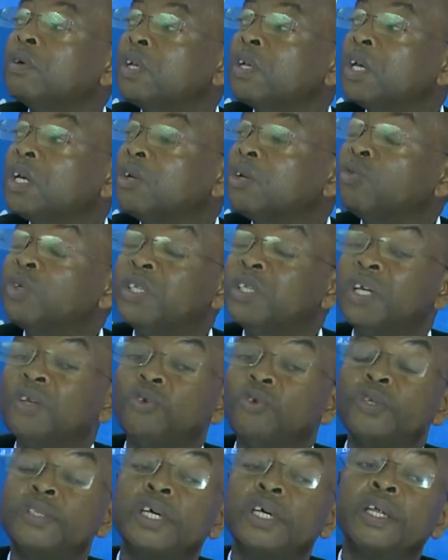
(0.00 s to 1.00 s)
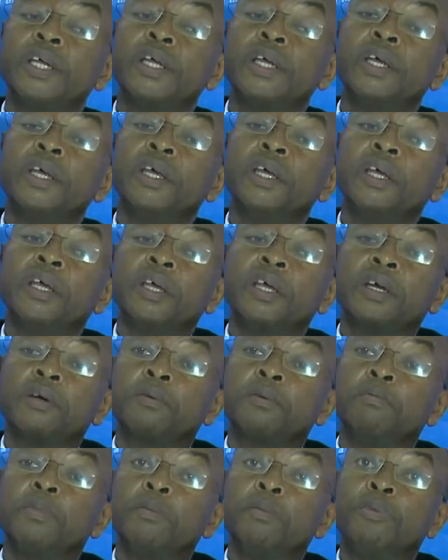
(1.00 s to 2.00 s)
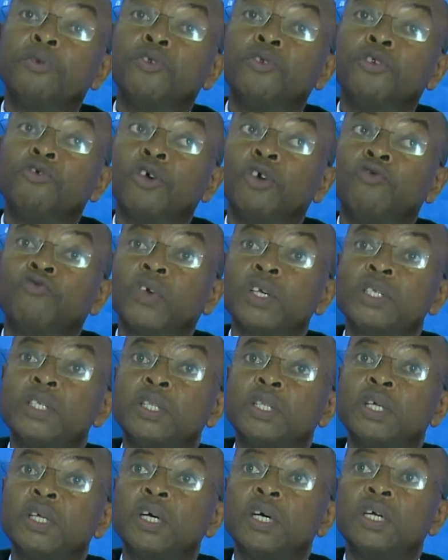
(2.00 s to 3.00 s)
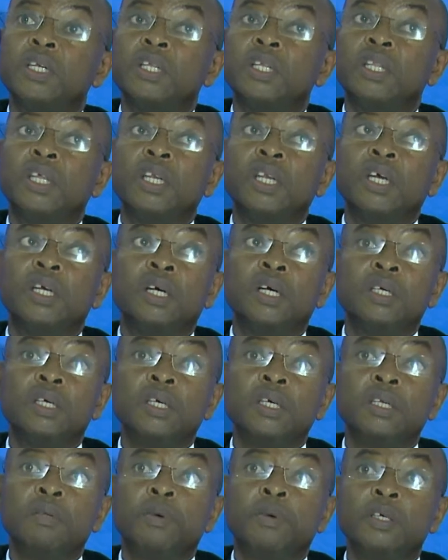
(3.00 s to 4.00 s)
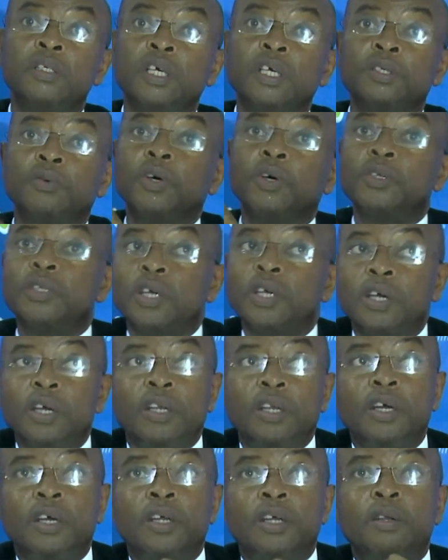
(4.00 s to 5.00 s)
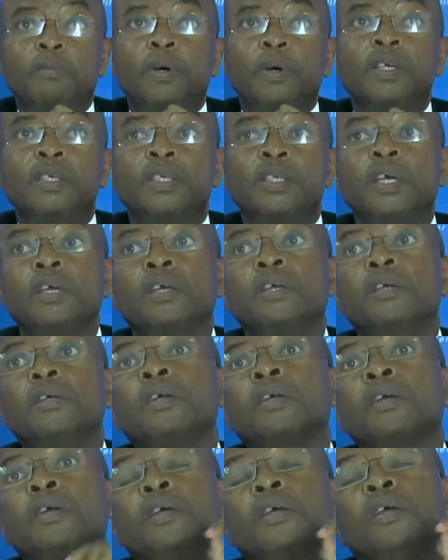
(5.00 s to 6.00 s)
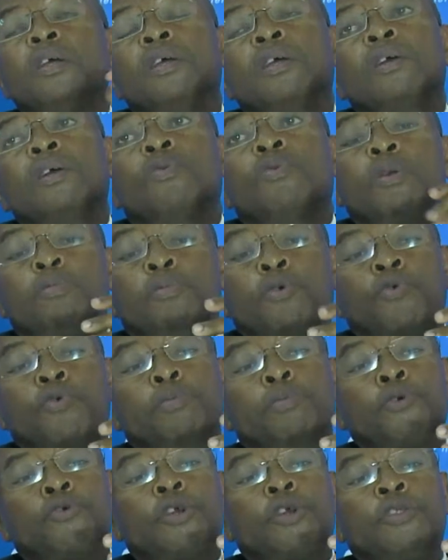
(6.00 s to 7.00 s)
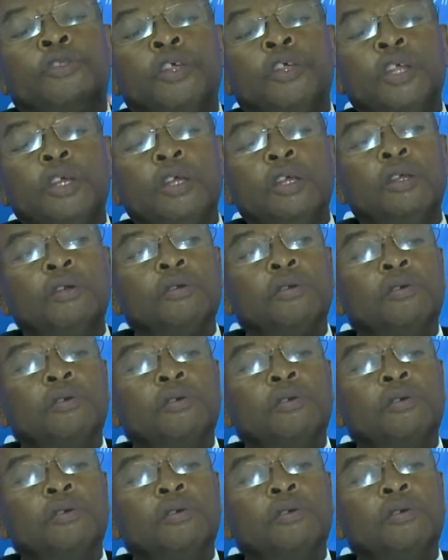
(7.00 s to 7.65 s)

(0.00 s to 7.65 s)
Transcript: like we say in Rotary, build your trust. And then I end by, just 1 second, I end by saying, we build 3,